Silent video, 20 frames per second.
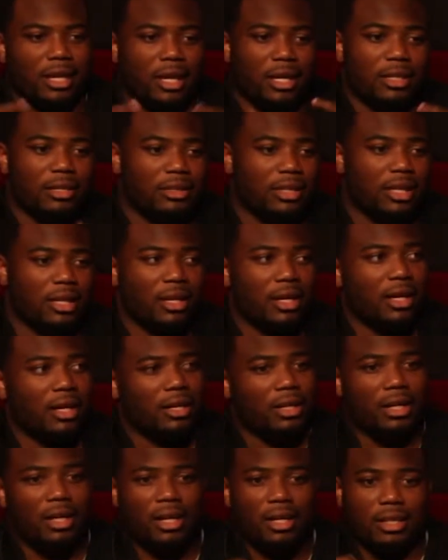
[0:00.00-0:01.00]
"Hey, this
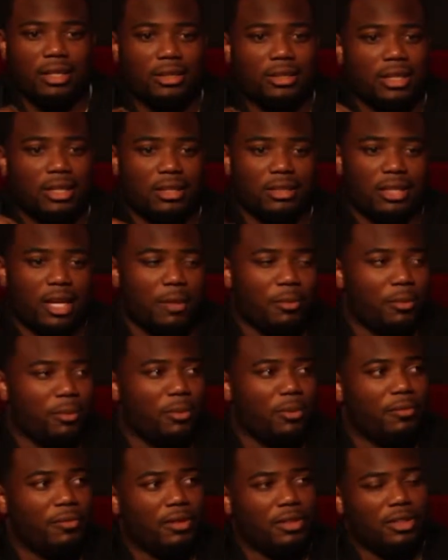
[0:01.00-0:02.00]
kid's
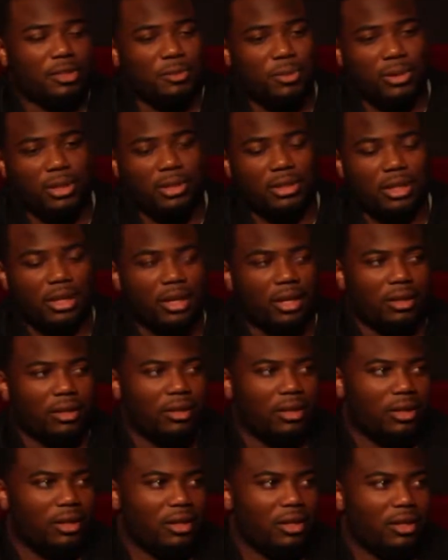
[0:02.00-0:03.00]
capable if he just put it
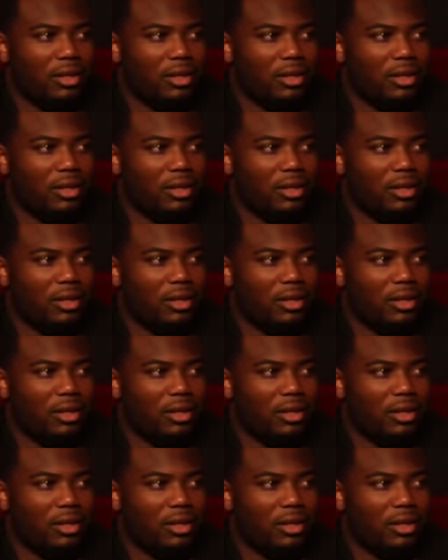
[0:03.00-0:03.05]
together."